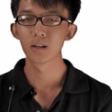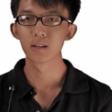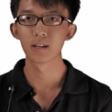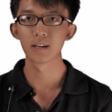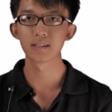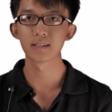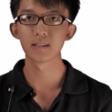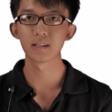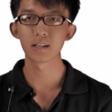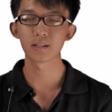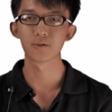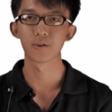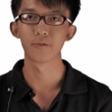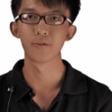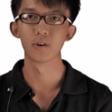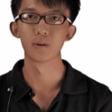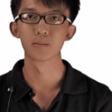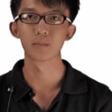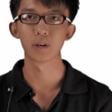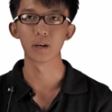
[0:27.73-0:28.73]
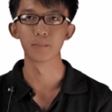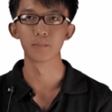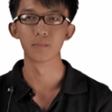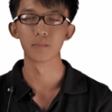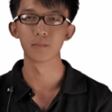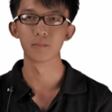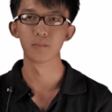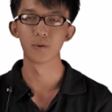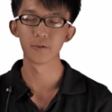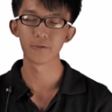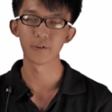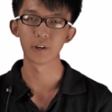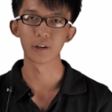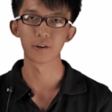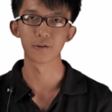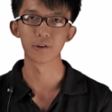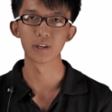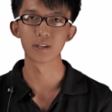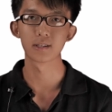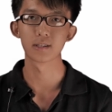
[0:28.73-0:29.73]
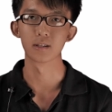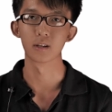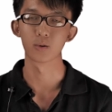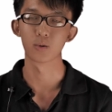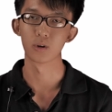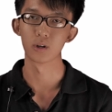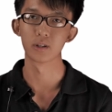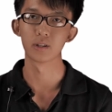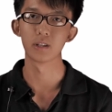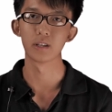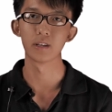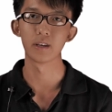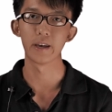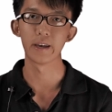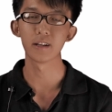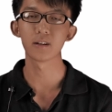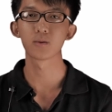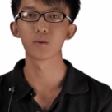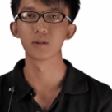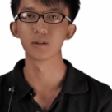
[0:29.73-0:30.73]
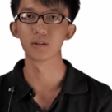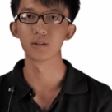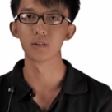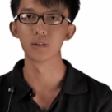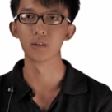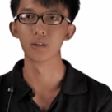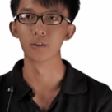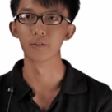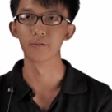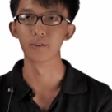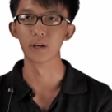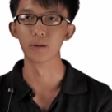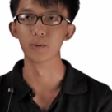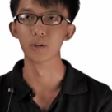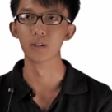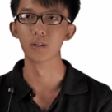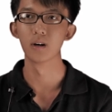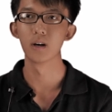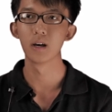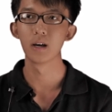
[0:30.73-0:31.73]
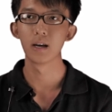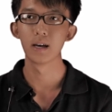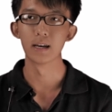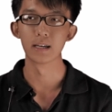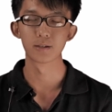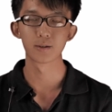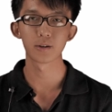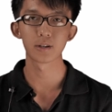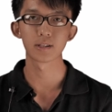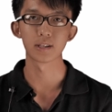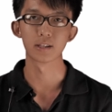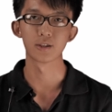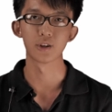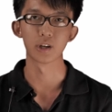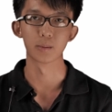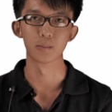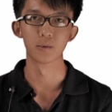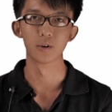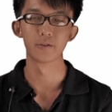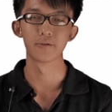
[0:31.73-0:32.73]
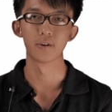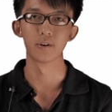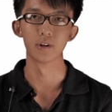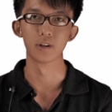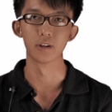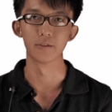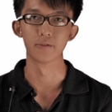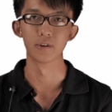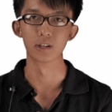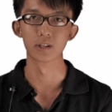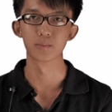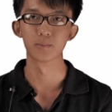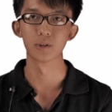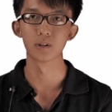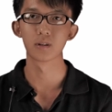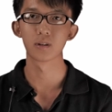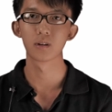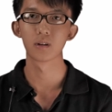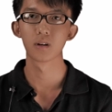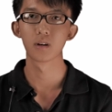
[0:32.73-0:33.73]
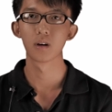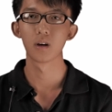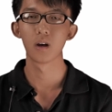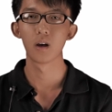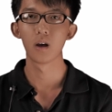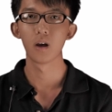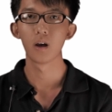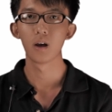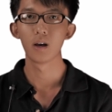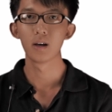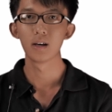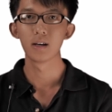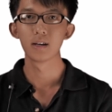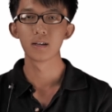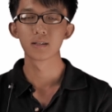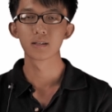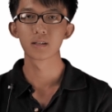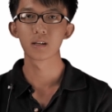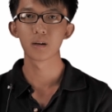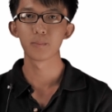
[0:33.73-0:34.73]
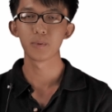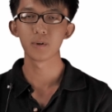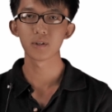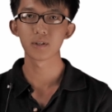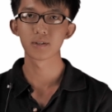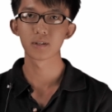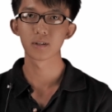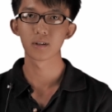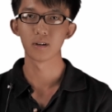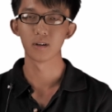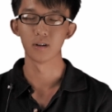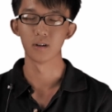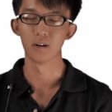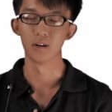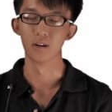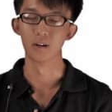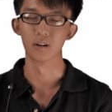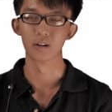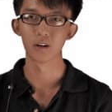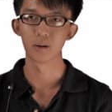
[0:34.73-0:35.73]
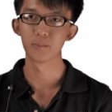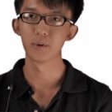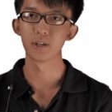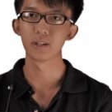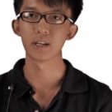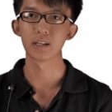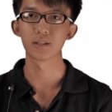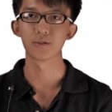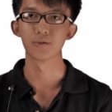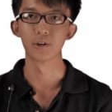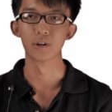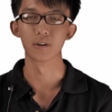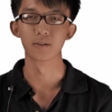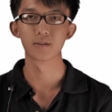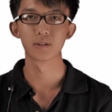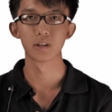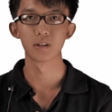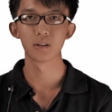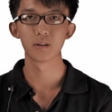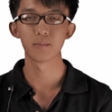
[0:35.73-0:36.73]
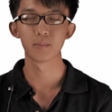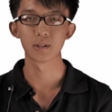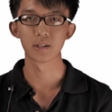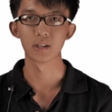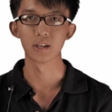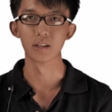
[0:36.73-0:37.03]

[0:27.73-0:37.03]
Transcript: Thus, tax reform can both increase the quality and quantity of labour, as well as attract more foreign investment. Singapore's uh, corporate tax rate of 17%,